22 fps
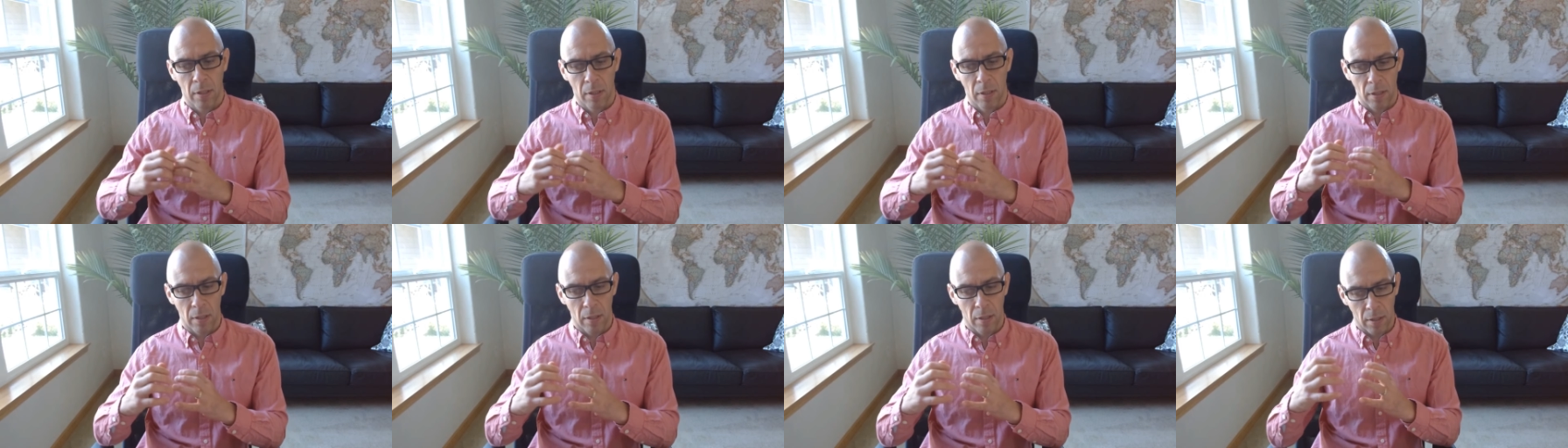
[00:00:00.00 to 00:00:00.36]

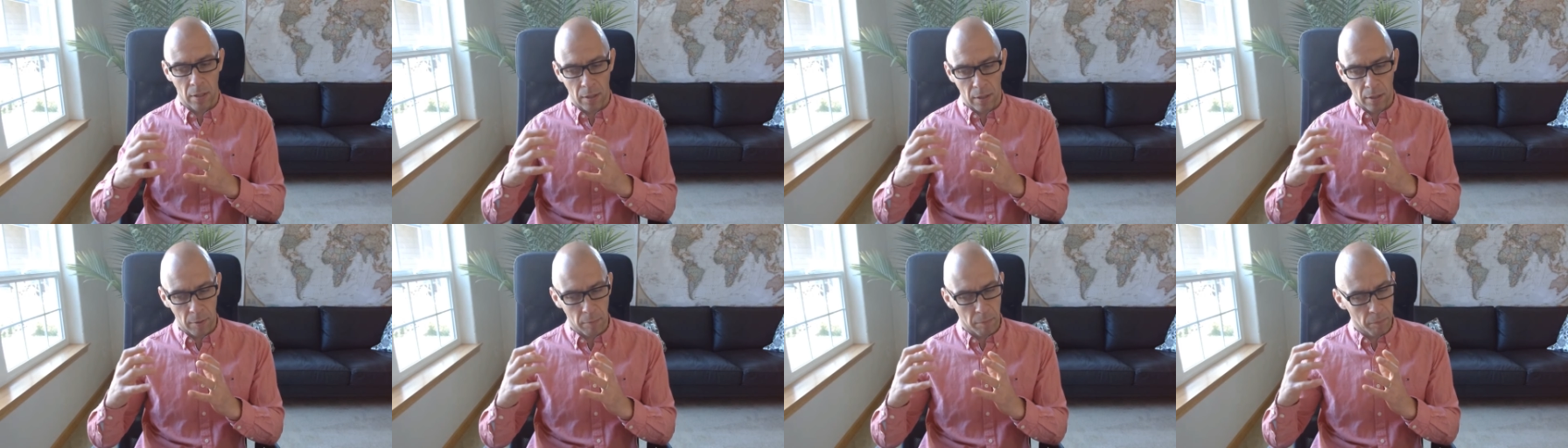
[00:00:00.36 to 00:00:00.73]

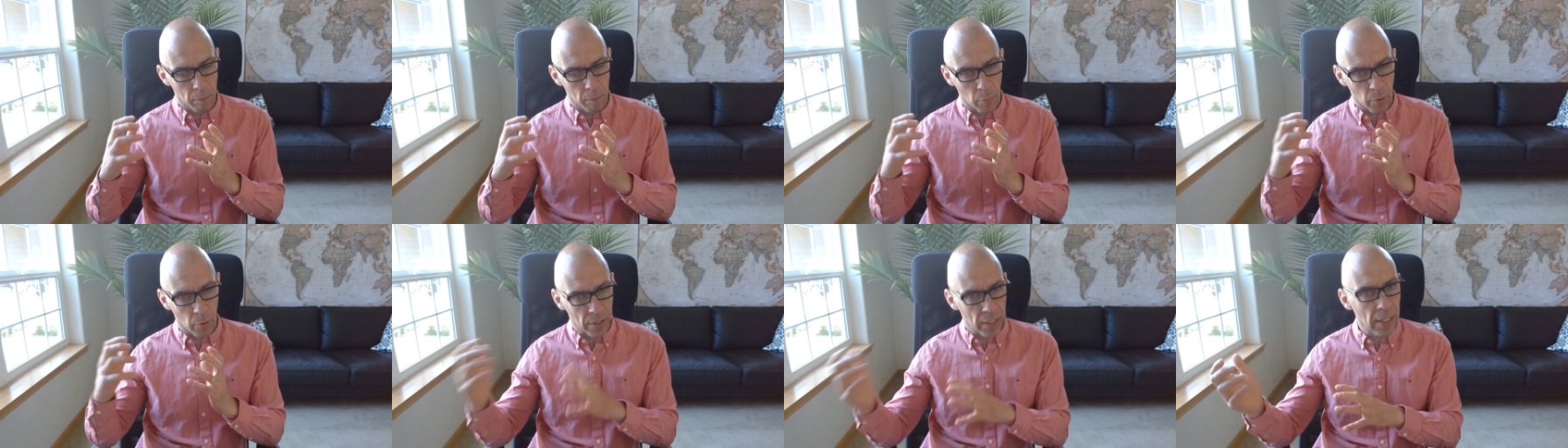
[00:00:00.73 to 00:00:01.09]

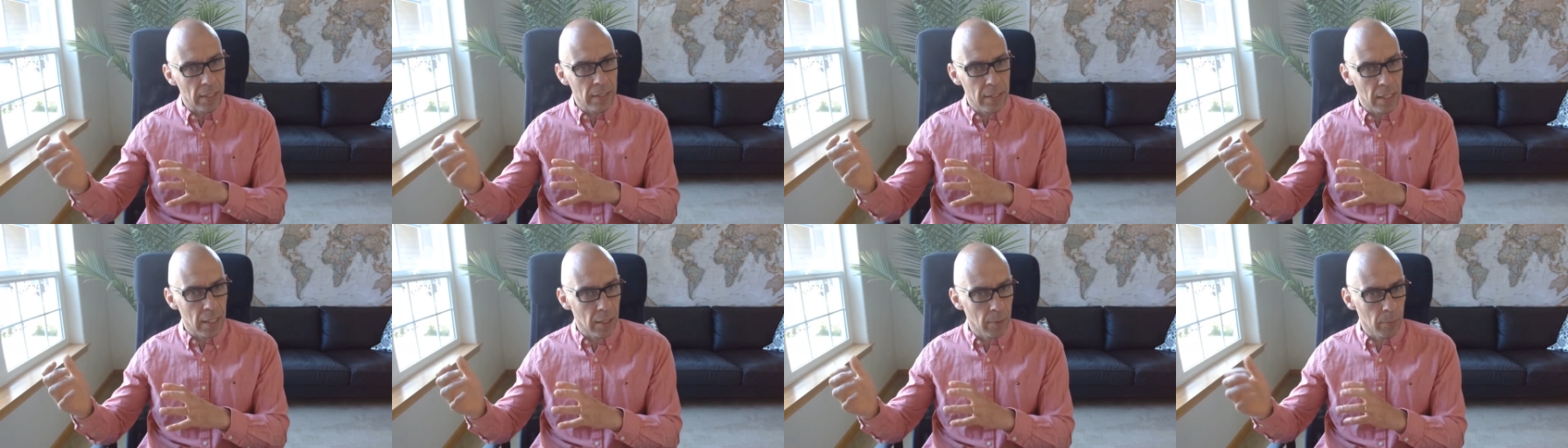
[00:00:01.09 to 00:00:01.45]

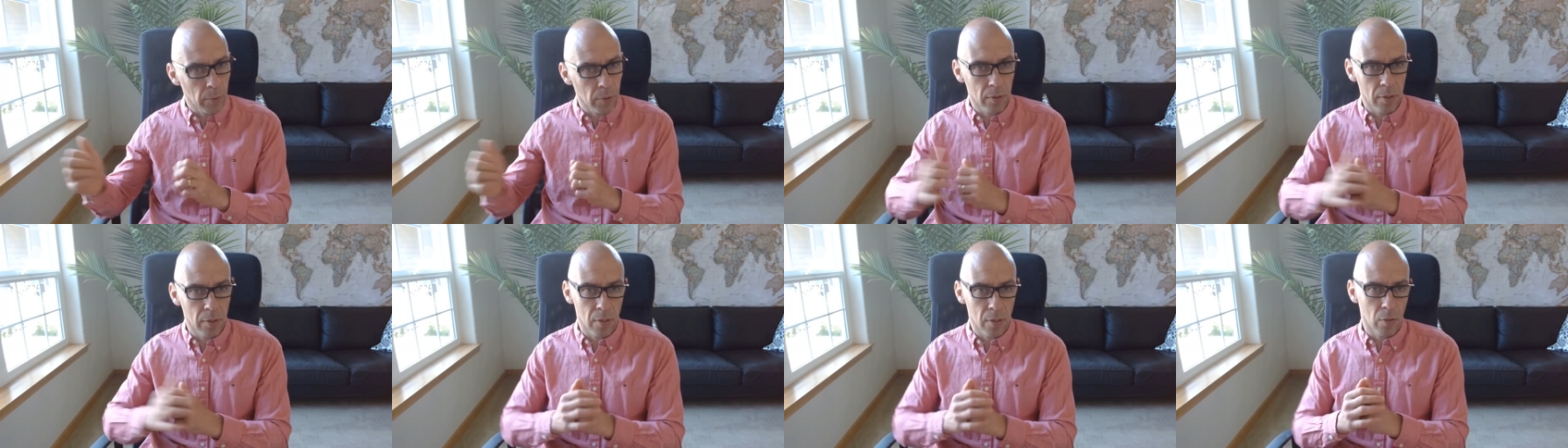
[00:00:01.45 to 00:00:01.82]
Parquet
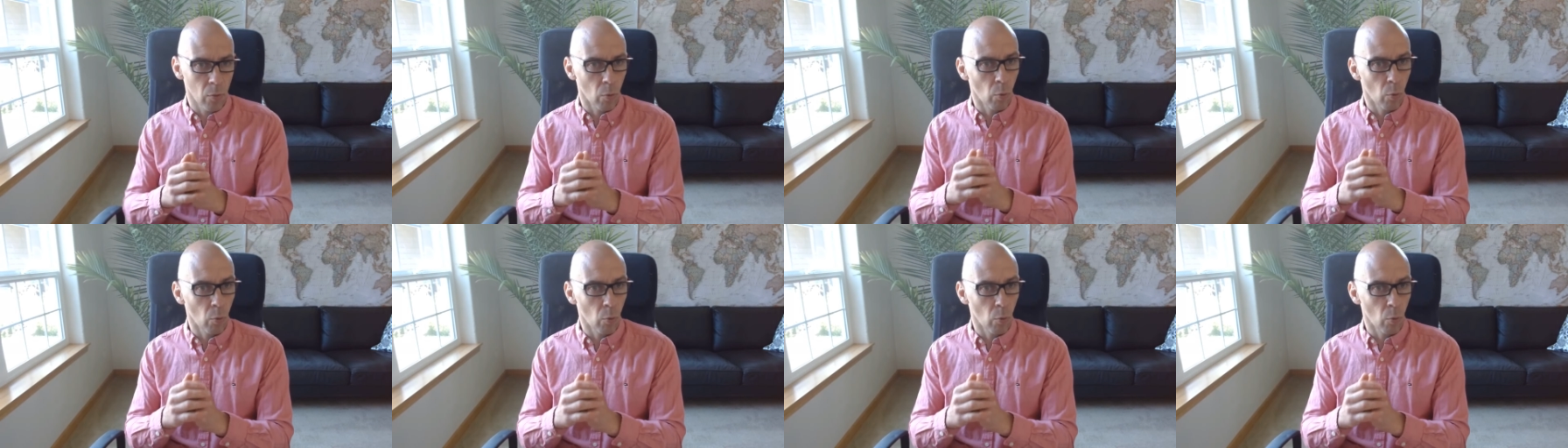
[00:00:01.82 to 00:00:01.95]
tables,